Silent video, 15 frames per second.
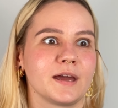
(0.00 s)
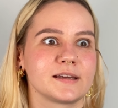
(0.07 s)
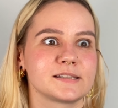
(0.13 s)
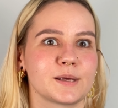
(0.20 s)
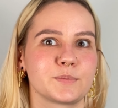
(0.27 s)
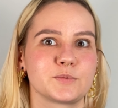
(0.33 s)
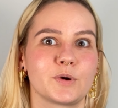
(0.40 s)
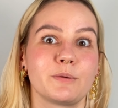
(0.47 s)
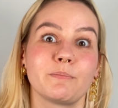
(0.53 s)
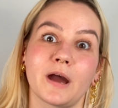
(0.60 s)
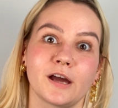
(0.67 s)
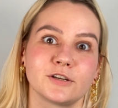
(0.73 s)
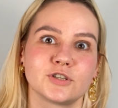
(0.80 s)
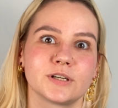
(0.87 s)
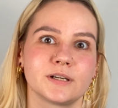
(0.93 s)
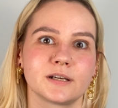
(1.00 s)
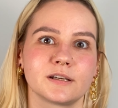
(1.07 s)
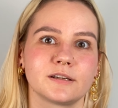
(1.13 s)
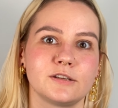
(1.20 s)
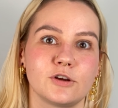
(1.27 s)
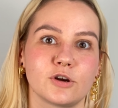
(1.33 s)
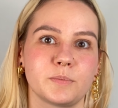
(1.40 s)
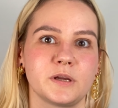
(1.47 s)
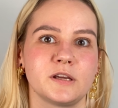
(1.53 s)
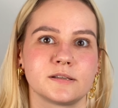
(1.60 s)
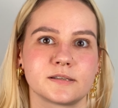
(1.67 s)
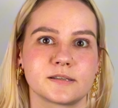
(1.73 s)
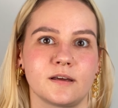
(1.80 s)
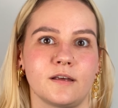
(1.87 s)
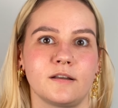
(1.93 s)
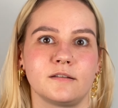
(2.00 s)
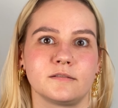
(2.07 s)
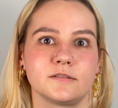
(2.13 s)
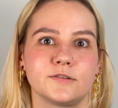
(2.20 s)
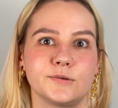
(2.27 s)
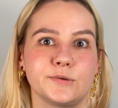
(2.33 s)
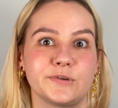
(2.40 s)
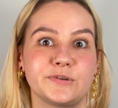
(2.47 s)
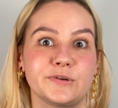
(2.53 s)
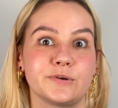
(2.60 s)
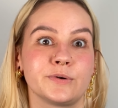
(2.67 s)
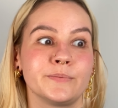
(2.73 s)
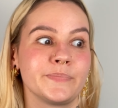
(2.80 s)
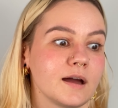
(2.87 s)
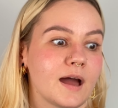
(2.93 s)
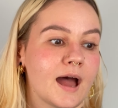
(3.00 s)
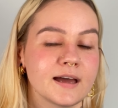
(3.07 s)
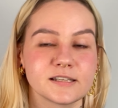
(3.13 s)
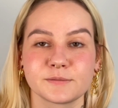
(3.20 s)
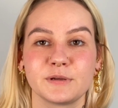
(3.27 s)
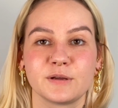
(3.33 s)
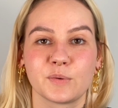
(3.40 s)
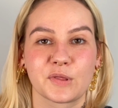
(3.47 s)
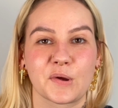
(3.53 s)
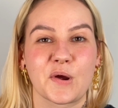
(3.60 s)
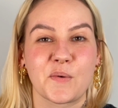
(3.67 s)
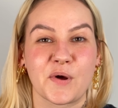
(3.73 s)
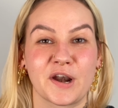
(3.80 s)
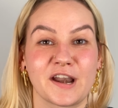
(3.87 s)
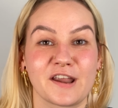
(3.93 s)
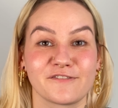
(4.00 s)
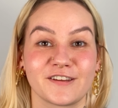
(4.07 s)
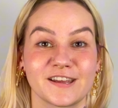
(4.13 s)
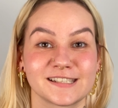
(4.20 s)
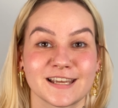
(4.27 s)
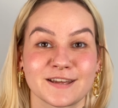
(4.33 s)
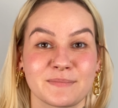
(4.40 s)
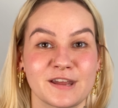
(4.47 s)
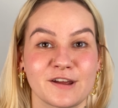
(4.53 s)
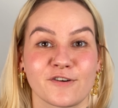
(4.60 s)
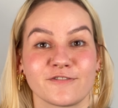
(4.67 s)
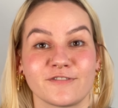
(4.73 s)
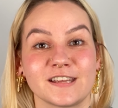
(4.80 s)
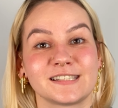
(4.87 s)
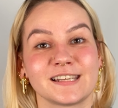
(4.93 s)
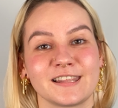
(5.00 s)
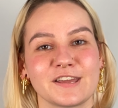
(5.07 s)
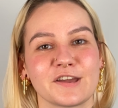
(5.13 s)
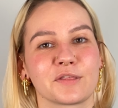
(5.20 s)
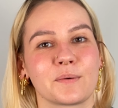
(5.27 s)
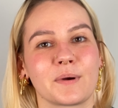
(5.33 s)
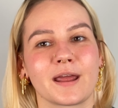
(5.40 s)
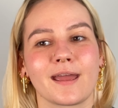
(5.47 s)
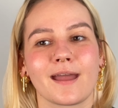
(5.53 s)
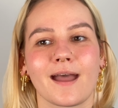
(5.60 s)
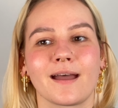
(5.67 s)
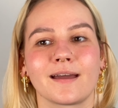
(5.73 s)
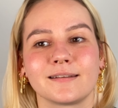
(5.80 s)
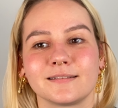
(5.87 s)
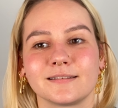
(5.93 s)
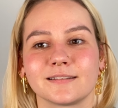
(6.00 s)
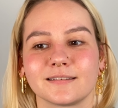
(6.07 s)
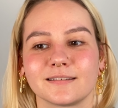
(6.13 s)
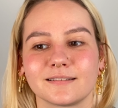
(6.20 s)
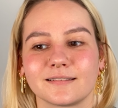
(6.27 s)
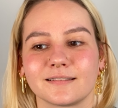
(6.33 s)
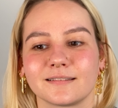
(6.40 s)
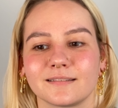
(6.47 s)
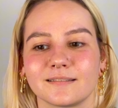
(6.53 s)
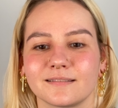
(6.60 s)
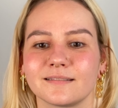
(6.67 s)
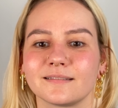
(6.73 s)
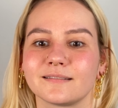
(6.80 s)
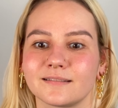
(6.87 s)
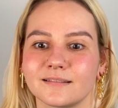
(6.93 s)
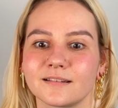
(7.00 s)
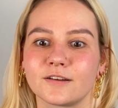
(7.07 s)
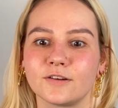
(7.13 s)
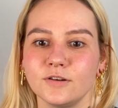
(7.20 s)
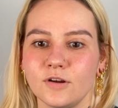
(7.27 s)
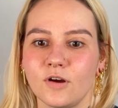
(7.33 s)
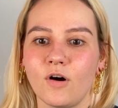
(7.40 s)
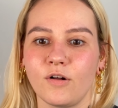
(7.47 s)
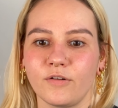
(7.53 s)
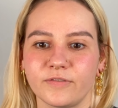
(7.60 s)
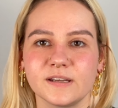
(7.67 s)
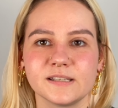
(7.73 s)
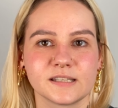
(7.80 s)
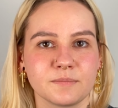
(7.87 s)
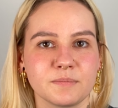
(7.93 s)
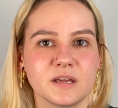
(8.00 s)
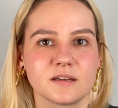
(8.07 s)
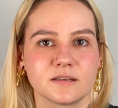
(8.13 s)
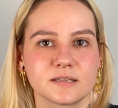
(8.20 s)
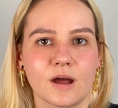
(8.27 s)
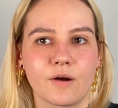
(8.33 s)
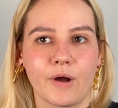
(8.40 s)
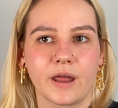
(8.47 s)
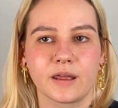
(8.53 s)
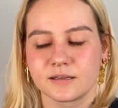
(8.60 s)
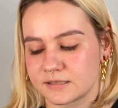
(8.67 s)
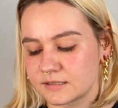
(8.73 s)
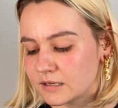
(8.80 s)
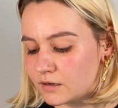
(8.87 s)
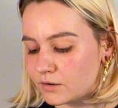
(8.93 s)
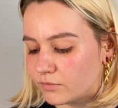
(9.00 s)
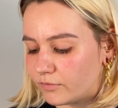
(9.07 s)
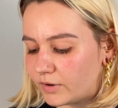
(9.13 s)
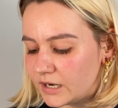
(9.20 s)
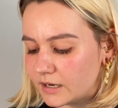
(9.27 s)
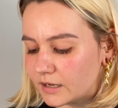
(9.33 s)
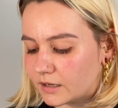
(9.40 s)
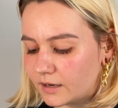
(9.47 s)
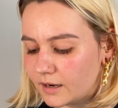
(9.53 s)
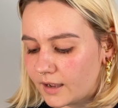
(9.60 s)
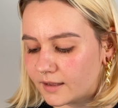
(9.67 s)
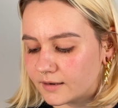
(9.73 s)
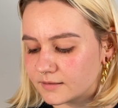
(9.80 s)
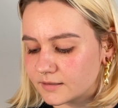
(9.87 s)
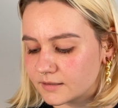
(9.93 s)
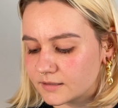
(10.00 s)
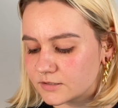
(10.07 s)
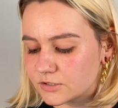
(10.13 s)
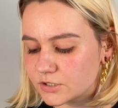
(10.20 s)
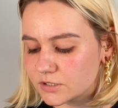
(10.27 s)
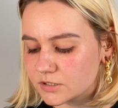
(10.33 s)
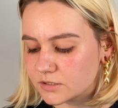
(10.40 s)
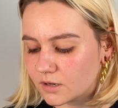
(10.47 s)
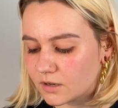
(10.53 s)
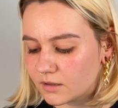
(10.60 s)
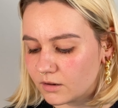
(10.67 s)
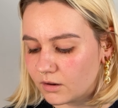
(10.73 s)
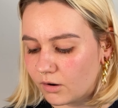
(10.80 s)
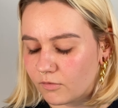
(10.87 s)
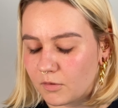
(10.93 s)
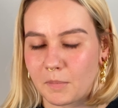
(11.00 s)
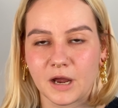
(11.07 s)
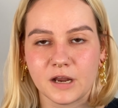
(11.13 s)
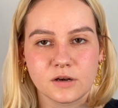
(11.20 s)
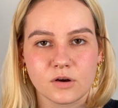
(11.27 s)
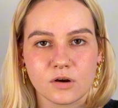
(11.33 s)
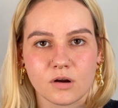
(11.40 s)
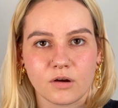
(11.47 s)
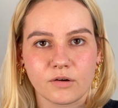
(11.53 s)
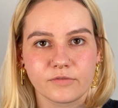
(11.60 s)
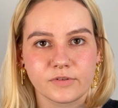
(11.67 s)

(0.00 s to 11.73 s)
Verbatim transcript: except when Patrick, European Sun Two asked me whether I wanted it facing me or facing the other way. And good call facing me because now I can sit and read it and it's just a reminder of